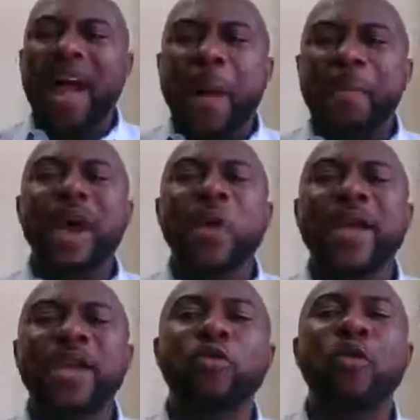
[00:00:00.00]
Another
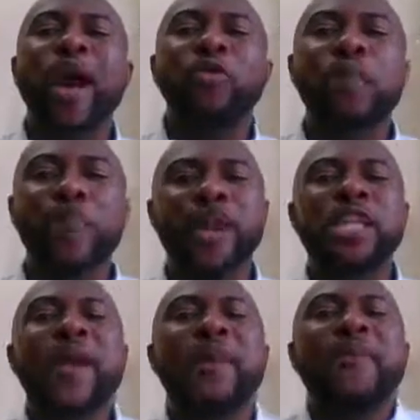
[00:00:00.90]
way you can handle pain
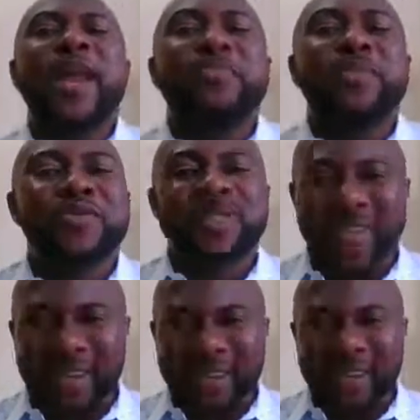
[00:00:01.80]
is by playing
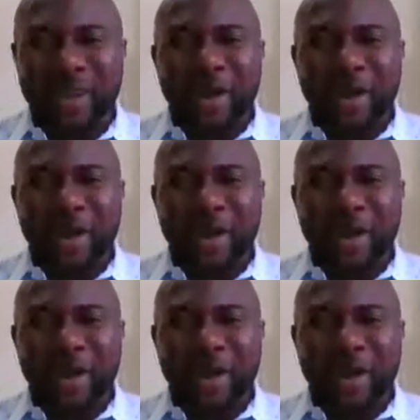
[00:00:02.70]
music.